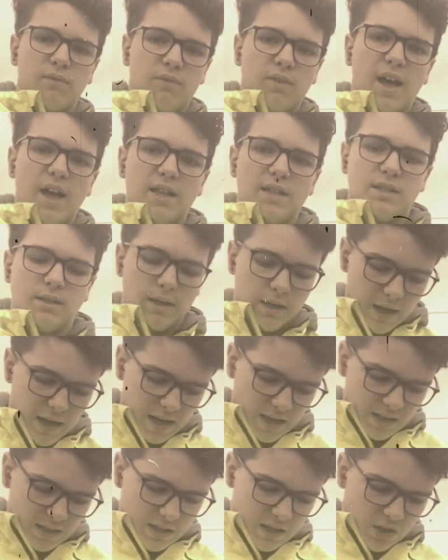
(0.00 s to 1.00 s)
that's the
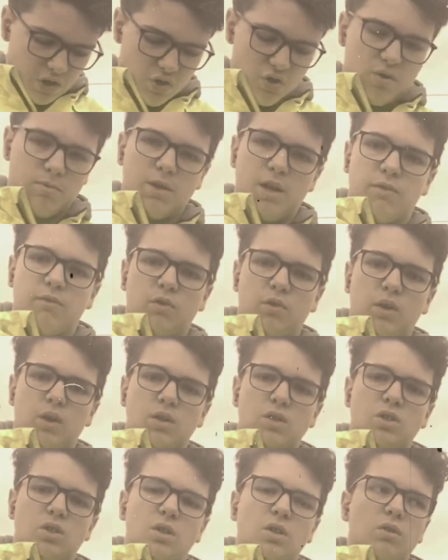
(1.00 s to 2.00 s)
next station I'm covering,
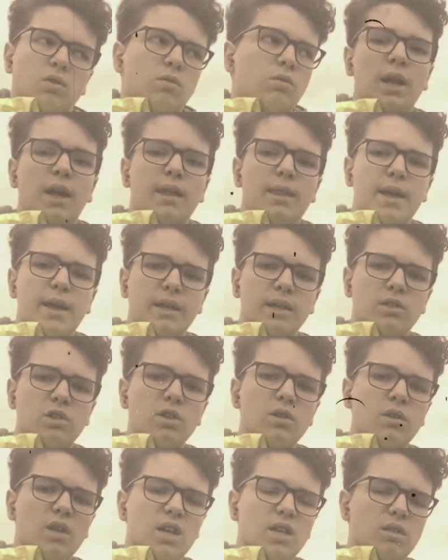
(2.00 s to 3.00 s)
so. And then in
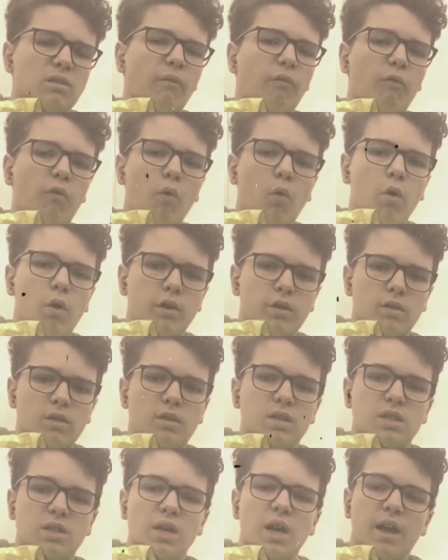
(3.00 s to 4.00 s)
2004,
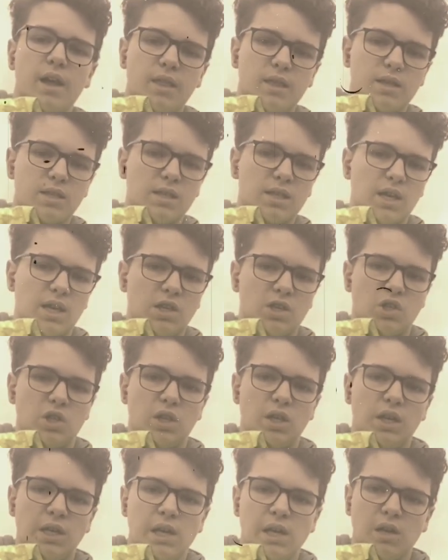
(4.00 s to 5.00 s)
the site of the
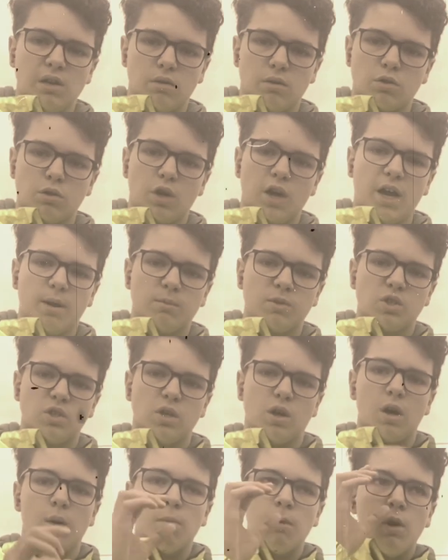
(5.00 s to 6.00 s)
station here, the tram
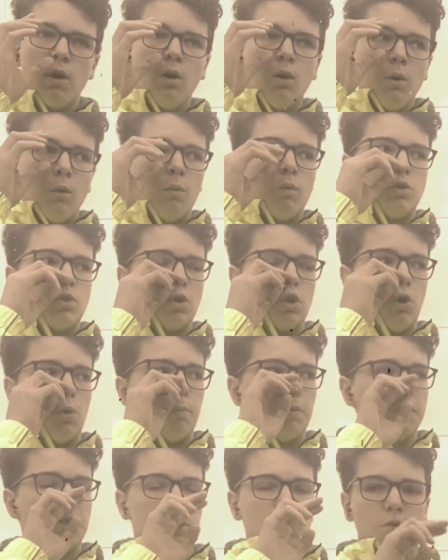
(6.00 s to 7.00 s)
stop, was
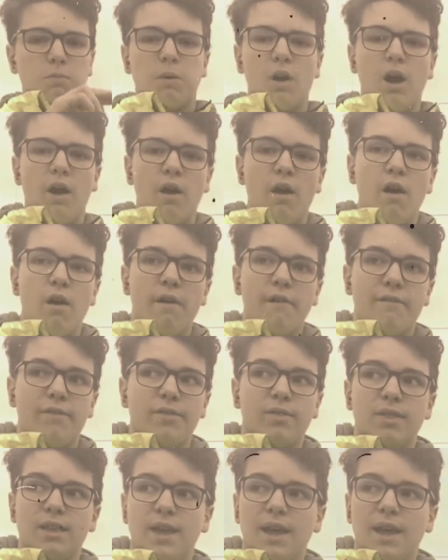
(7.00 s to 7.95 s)
opened as part of the